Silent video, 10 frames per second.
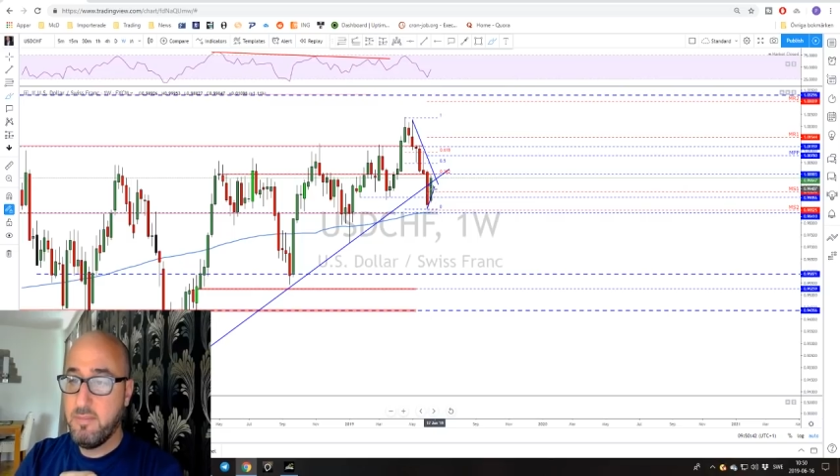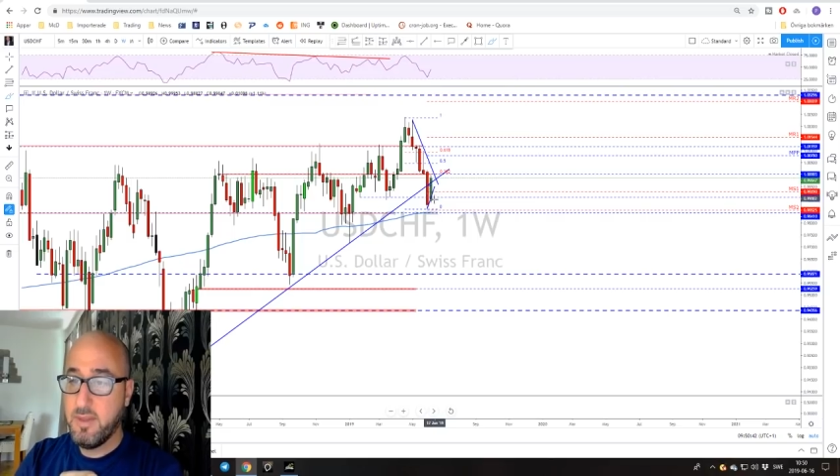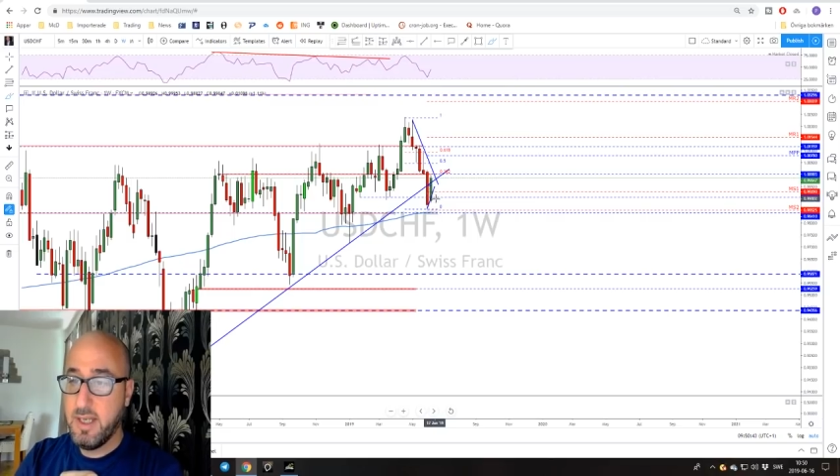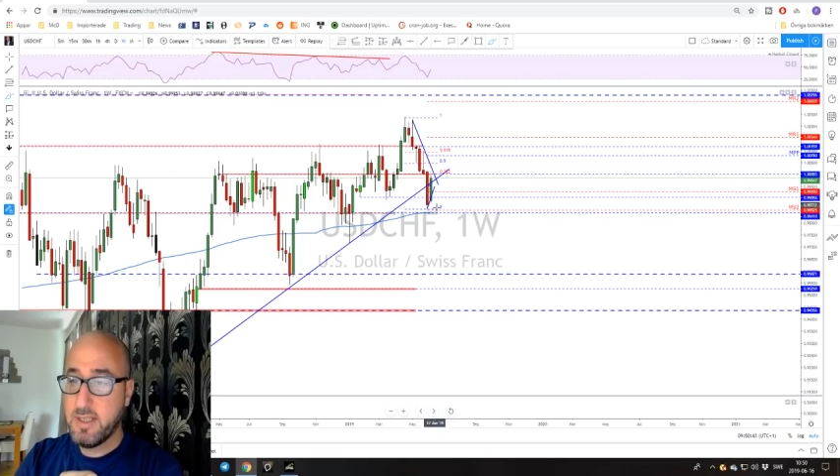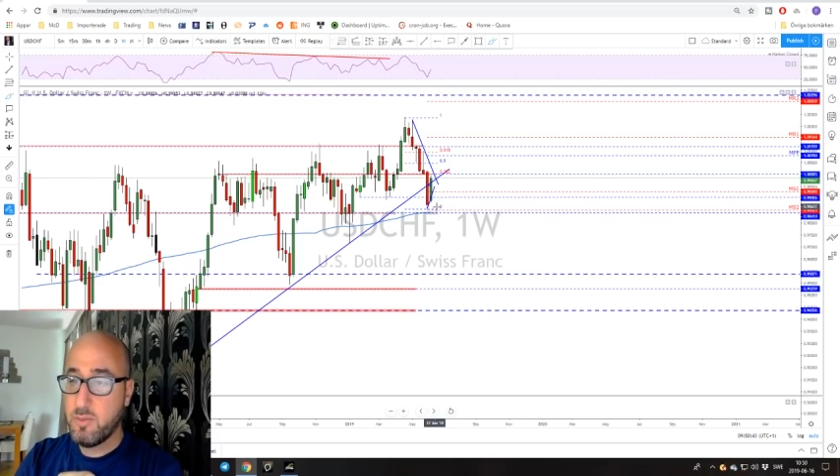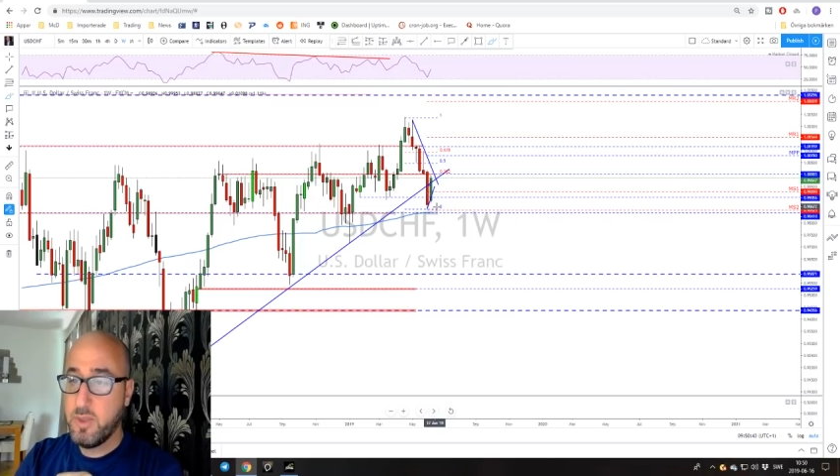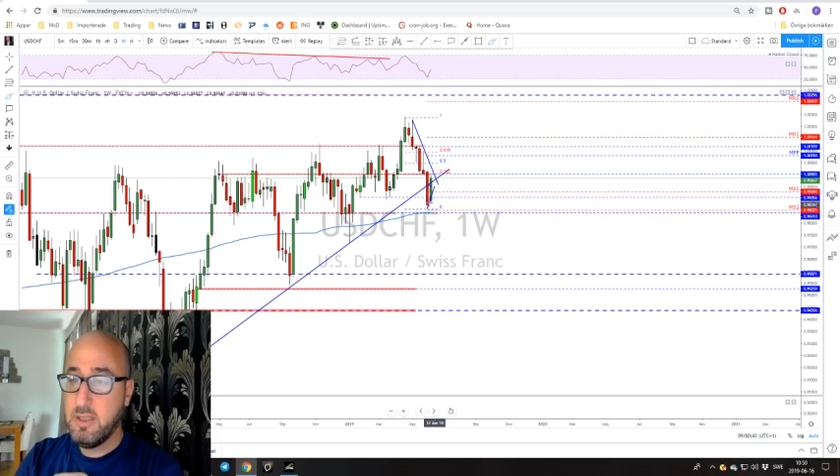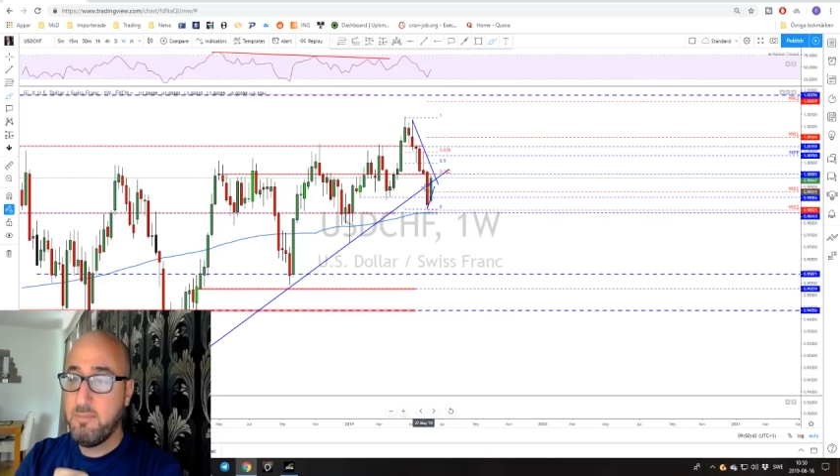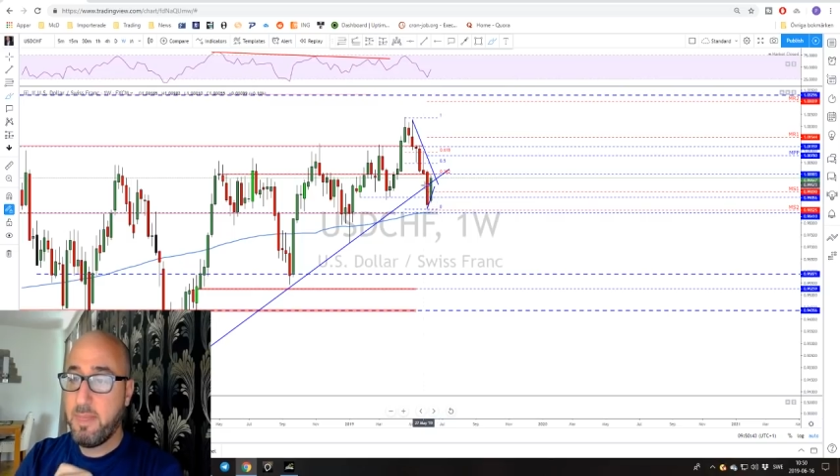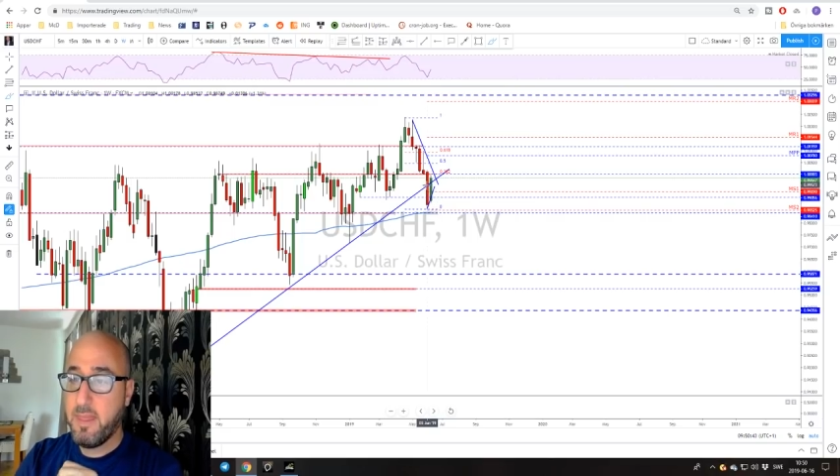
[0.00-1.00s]
the last
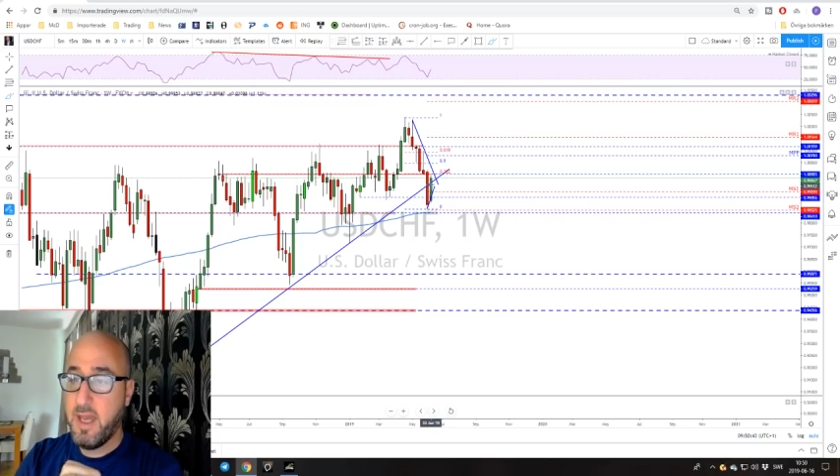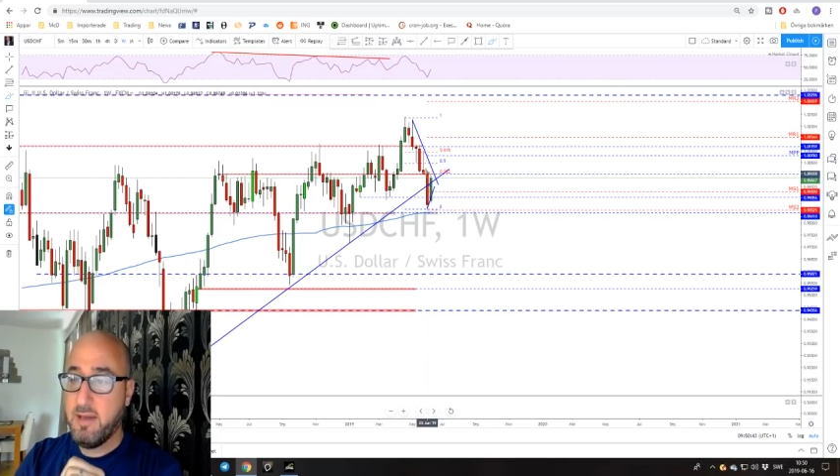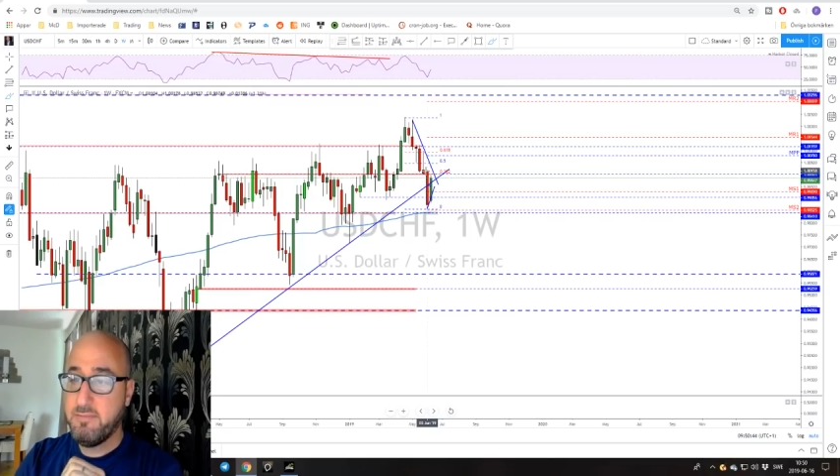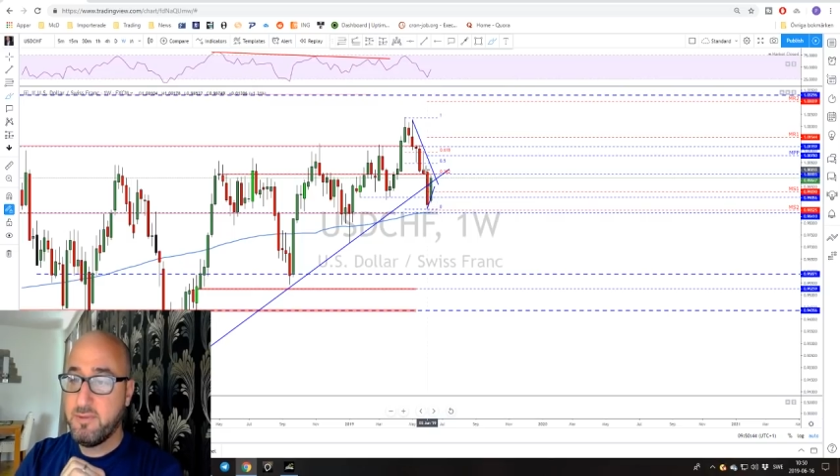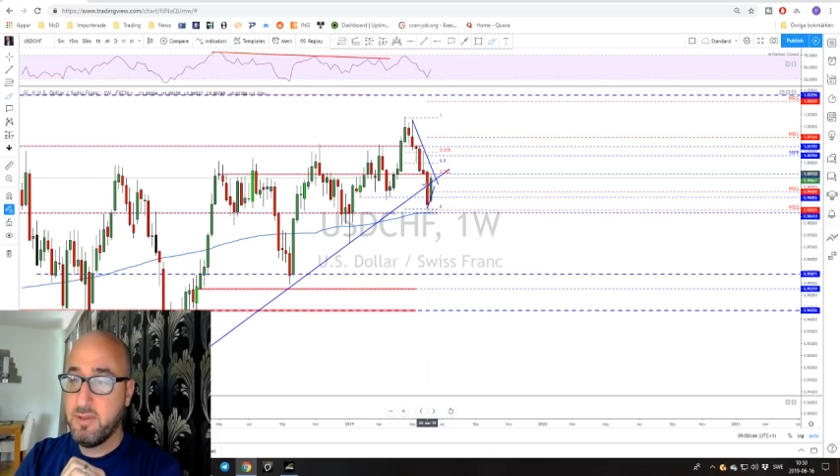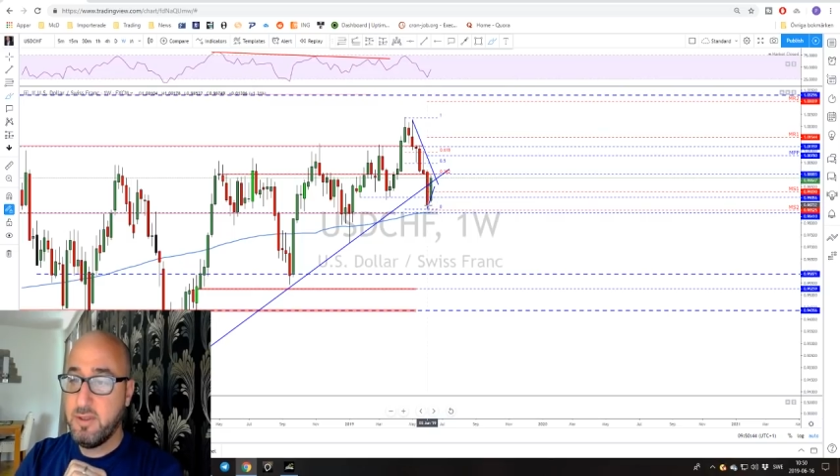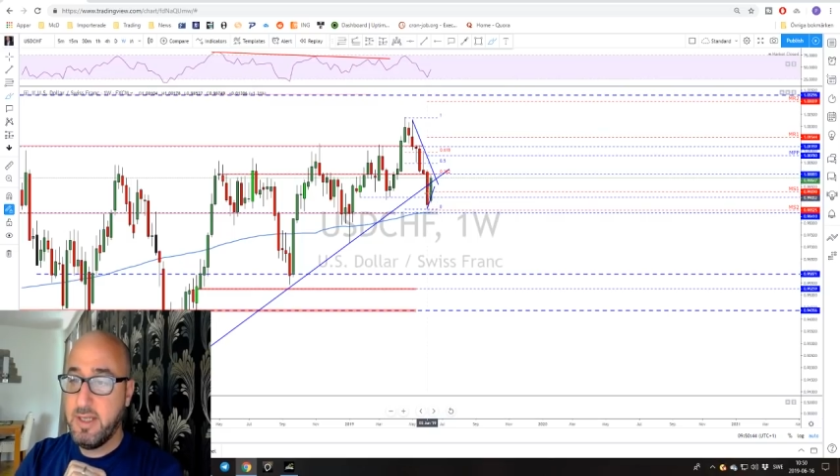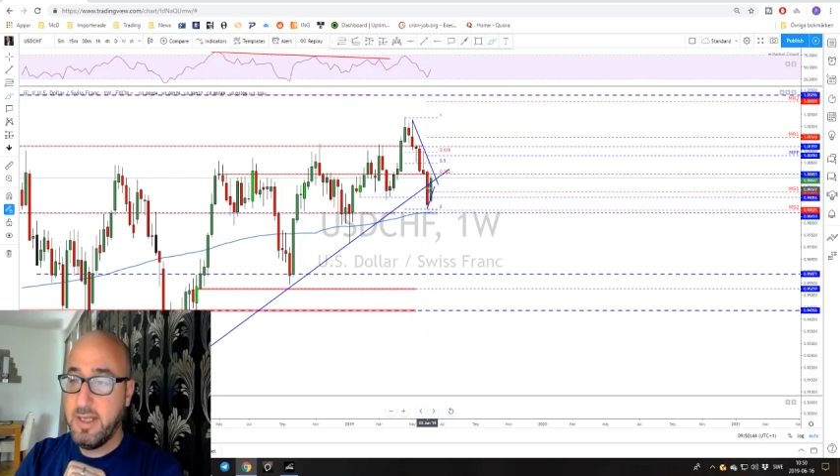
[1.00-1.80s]
week after